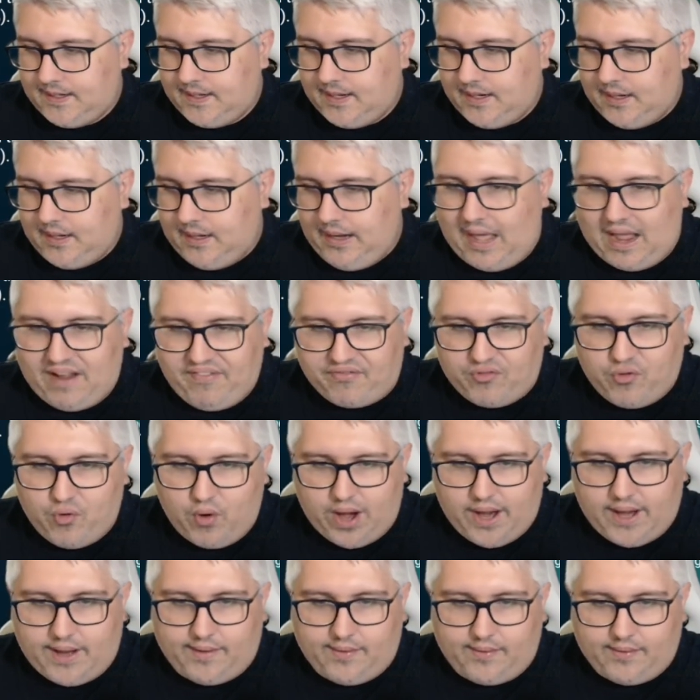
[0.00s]
Life
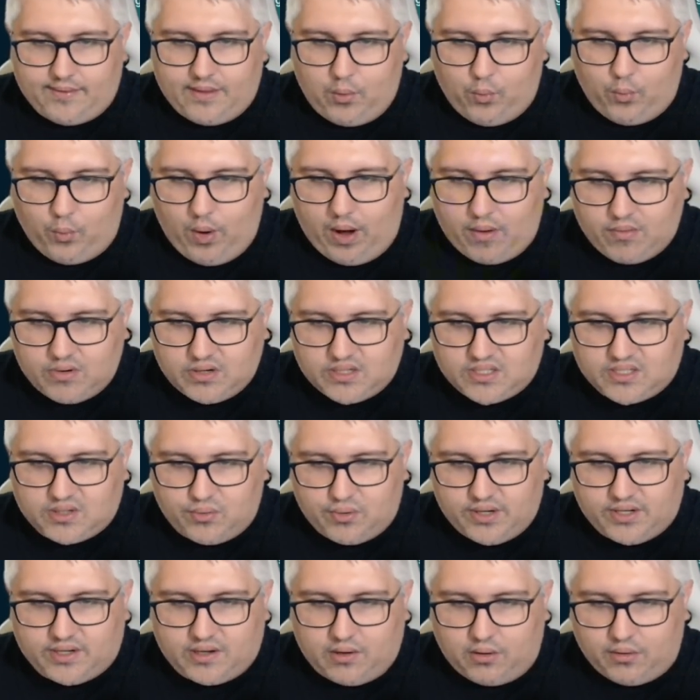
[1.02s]
Drain. The wearer's
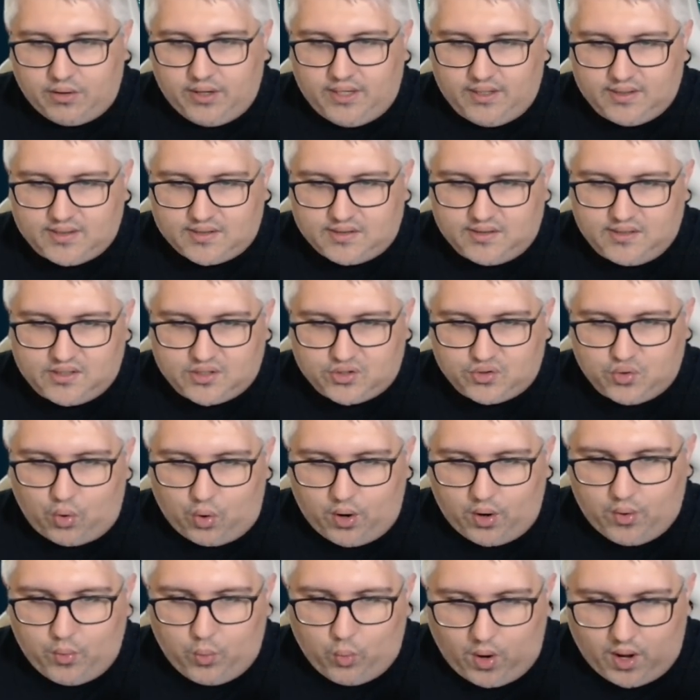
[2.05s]
critical hits
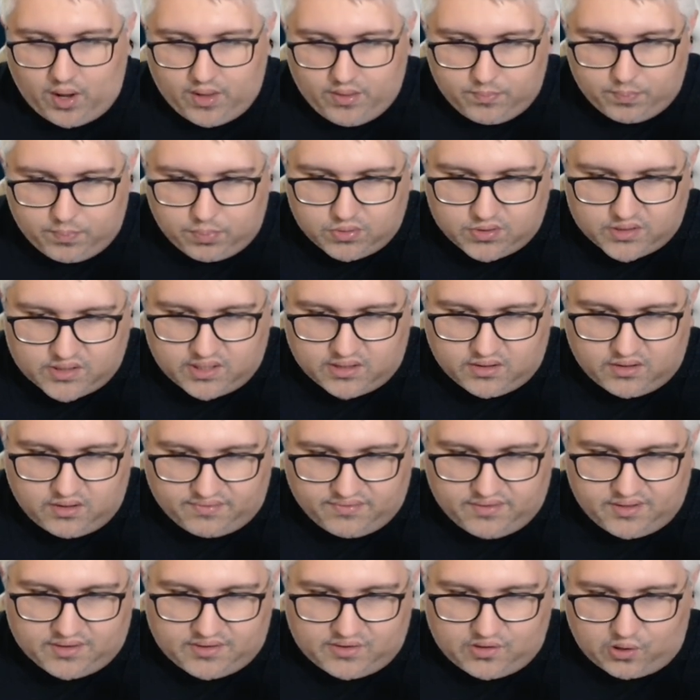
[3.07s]
destroy 1% of
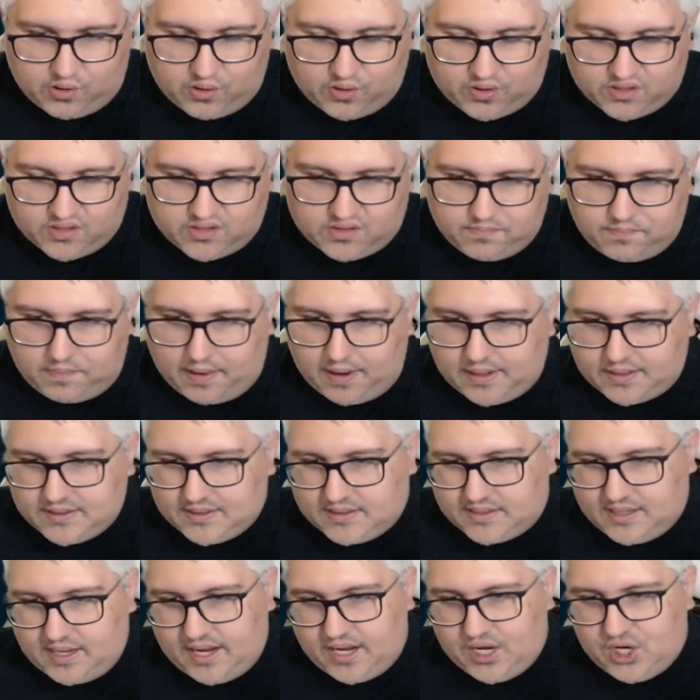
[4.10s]
the target's
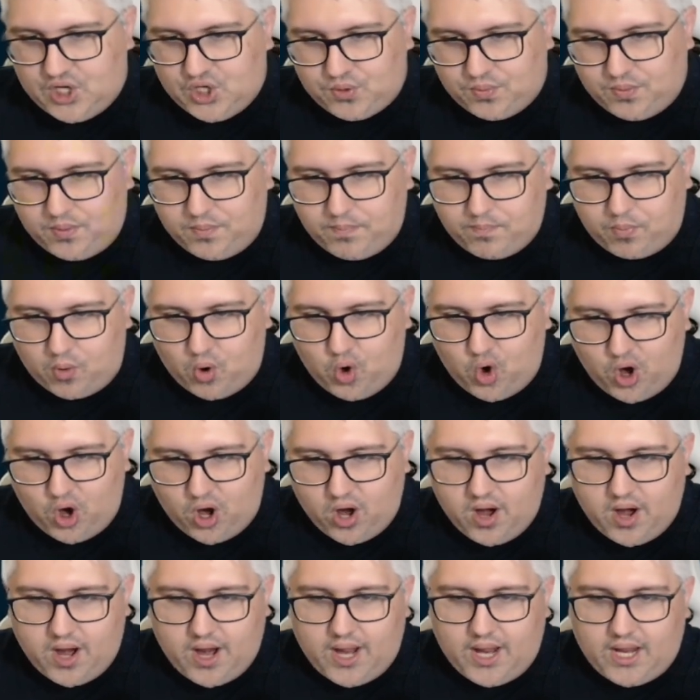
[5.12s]
max HP per
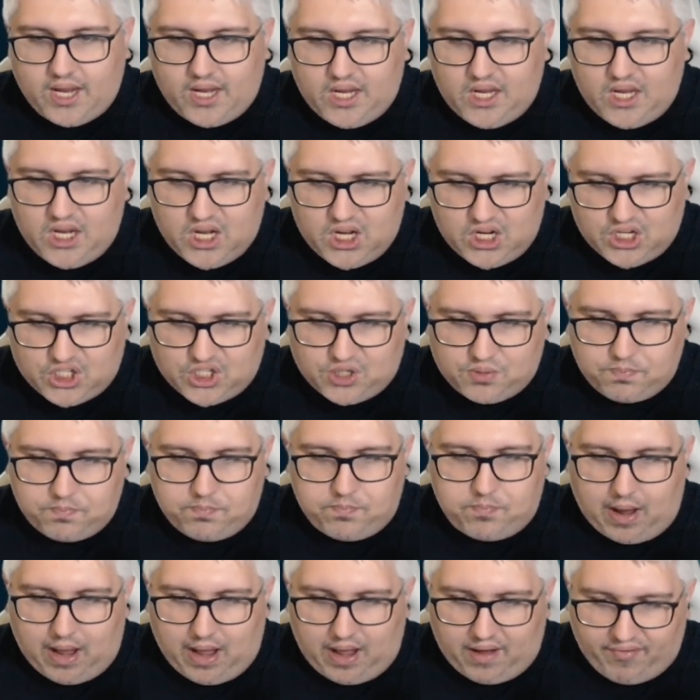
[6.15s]
each
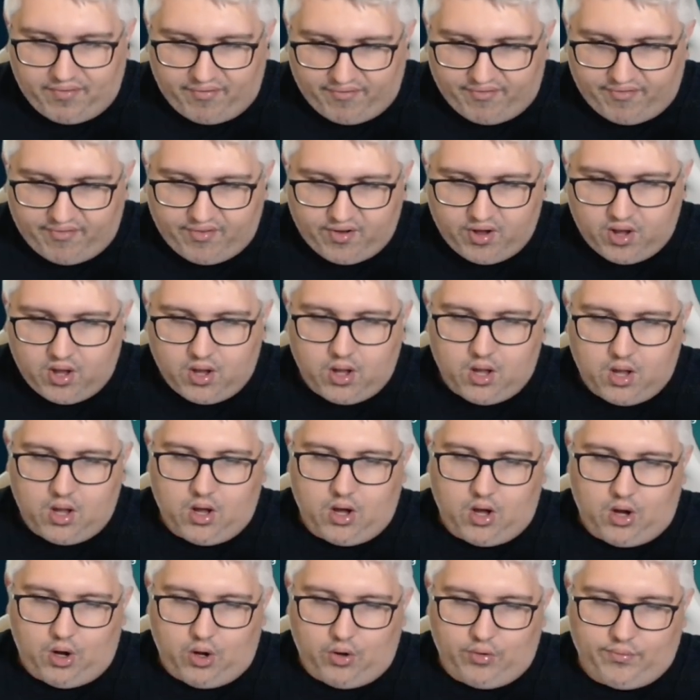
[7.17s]
buff
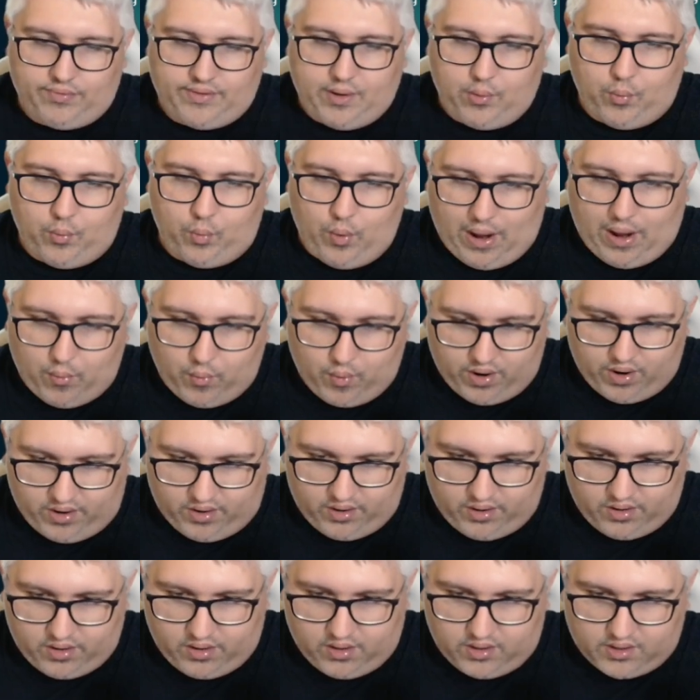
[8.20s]
on the
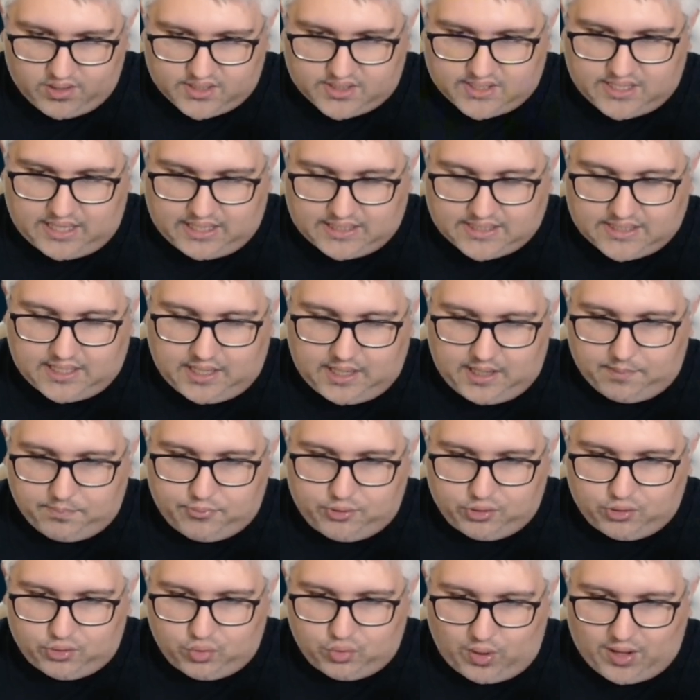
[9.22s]
wearer. Stacks up
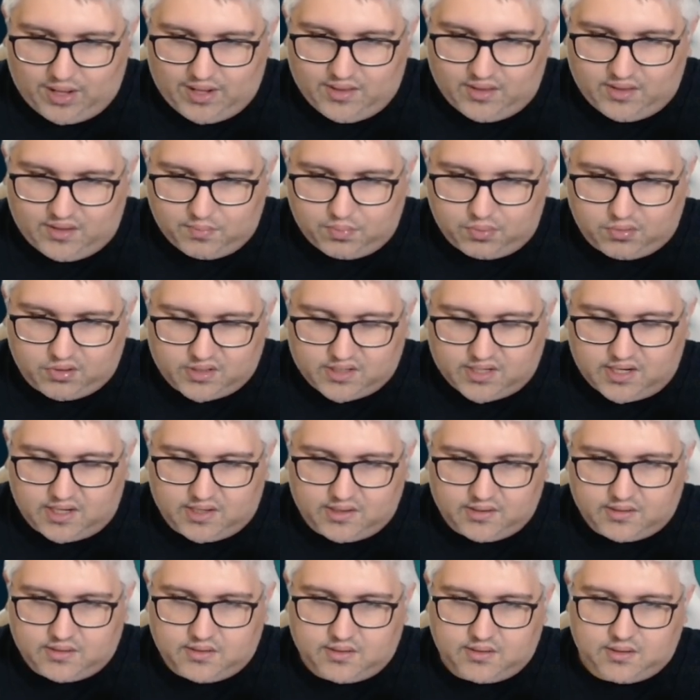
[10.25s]
to
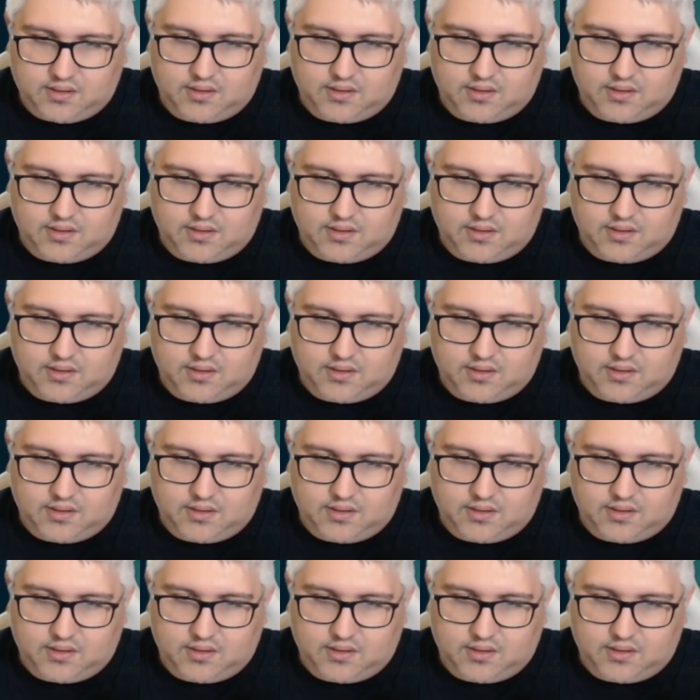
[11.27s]
20%.